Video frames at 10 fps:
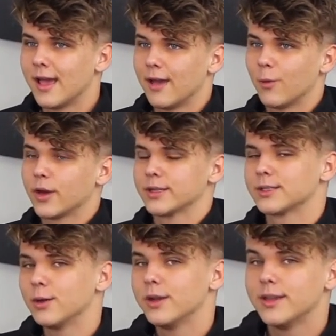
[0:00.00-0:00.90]
where a
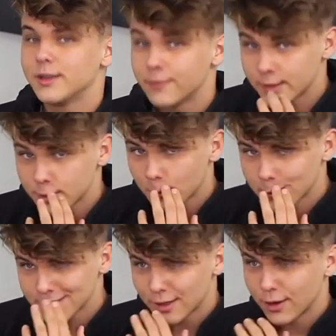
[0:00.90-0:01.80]
certain individual
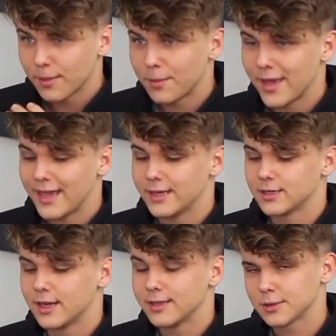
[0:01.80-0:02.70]
will start a
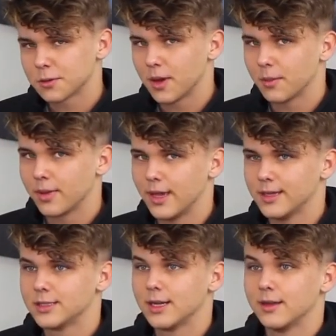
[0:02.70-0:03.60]
page, Instagram
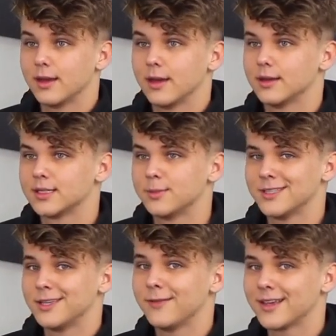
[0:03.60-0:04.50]
page, in a
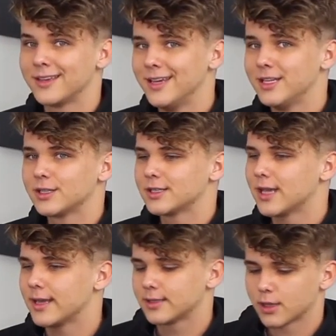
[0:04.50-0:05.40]
specific niche,
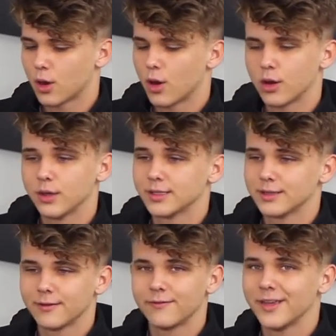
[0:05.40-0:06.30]
say it's
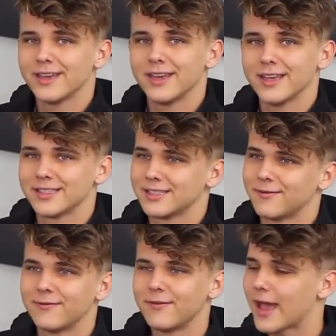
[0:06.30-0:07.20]
cars,
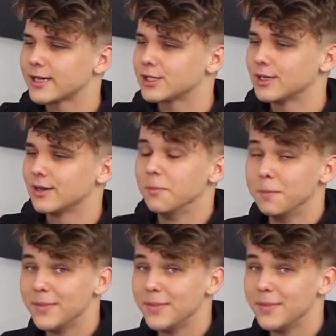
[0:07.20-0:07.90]
fitness, fashion,